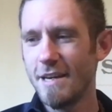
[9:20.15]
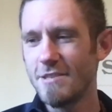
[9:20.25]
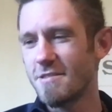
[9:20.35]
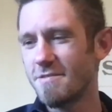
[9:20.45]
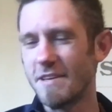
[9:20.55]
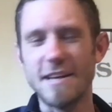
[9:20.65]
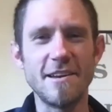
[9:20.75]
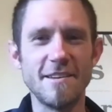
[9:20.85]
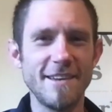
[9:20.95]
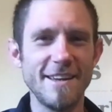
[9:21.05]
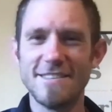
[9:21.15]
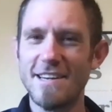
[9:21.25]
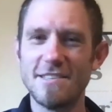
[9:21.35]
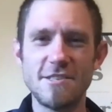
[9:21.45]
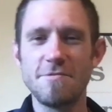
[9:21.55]
It's
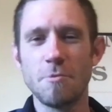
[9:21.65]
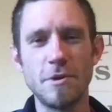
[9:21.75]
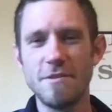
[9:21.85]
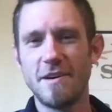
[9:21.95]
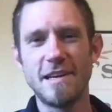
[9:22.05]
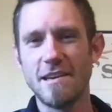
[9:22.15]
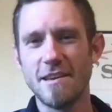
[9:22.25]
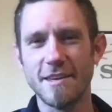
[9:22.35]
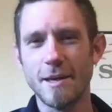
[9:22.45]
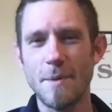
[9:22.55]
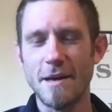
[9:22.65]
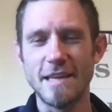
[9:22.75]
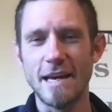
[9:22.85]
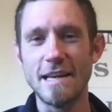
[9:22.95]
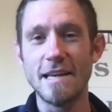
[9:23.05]
just really funny to think about
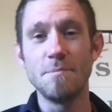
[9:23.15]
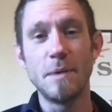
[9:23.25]
that.